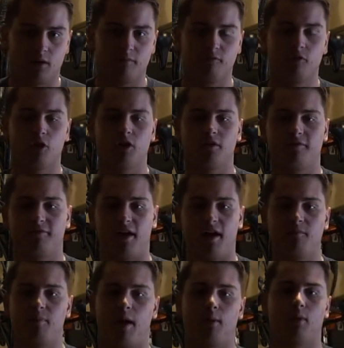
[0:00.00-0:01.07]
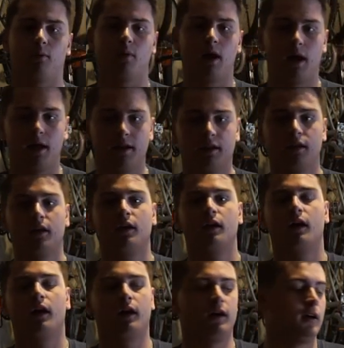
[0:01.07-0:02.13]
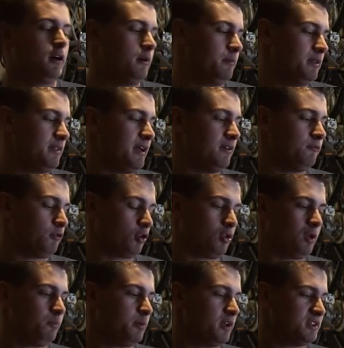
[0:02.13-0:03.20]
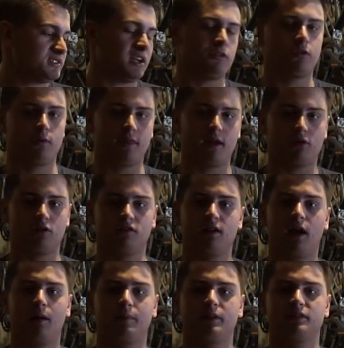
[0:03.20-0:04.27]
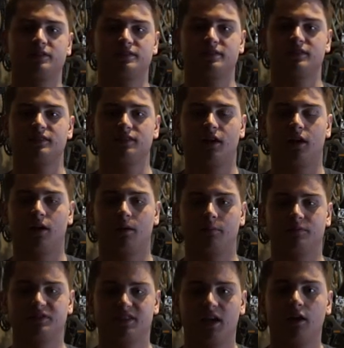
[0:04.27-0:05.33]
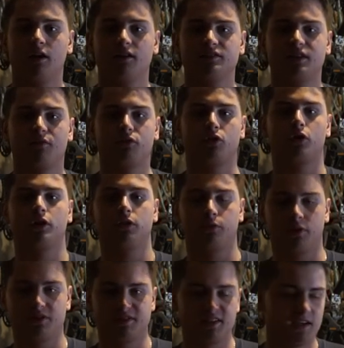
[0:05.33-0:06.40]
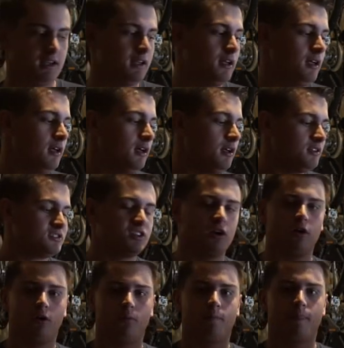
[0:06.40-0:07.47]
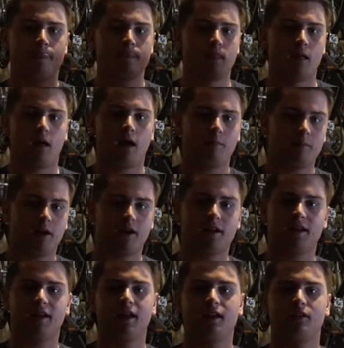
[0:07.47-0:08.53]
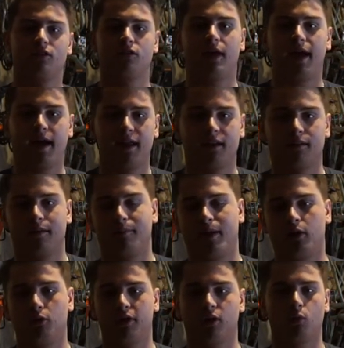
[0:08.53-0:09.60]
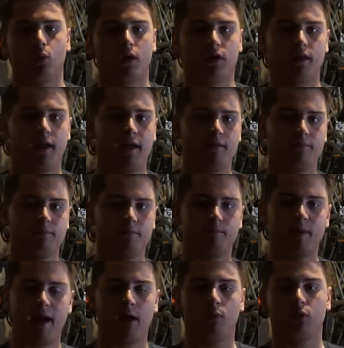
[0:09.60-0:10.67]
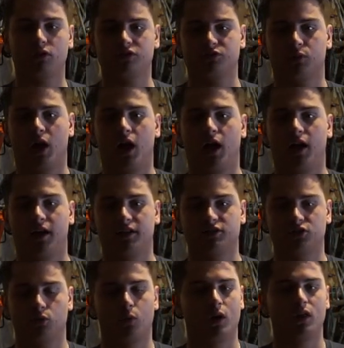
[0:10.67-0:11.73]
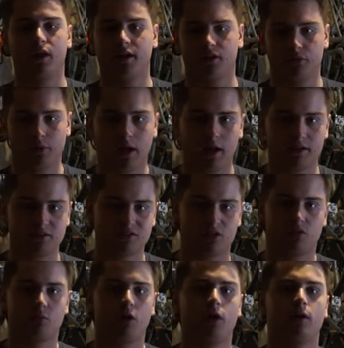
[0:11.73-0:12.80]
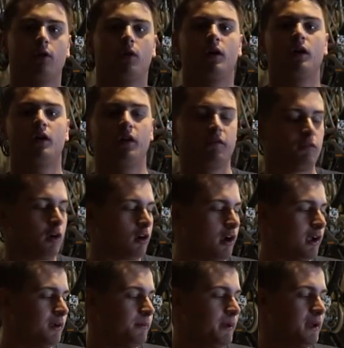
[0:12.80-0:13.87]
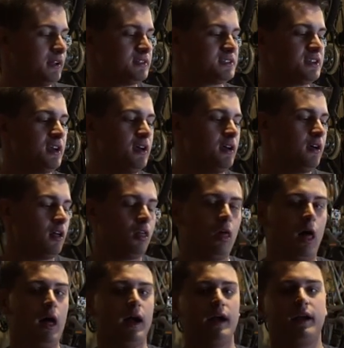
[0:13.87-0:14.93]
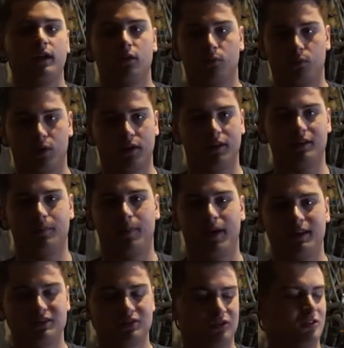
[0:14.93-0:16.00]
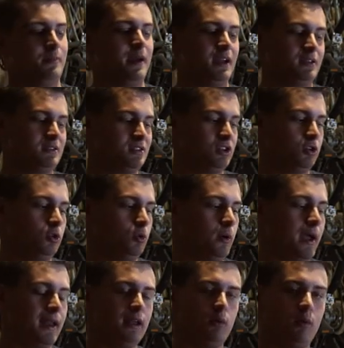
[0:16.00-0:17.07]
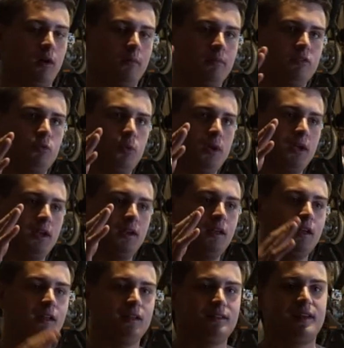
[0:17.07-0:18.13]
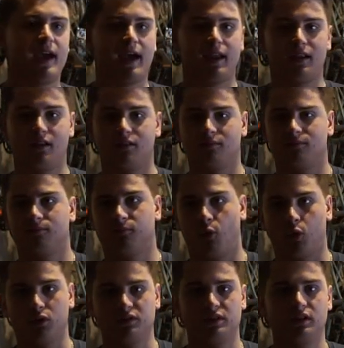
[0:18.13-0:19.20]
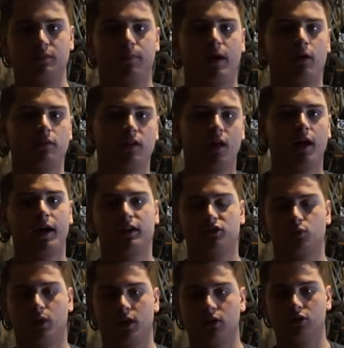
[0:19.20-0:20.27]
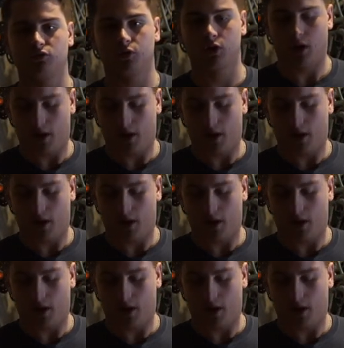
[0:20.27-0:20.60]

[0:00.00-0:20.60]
um, foot, 5 power rod. Um, and then for lipless, I throw that on a Dobyns um, Sierra 733C. So I'm not going to get into that about like what powers rods or what length rods to throw for crankbaits. Line really depends on the bait too. Anywhere in between 10 and 14 pound line is what I use for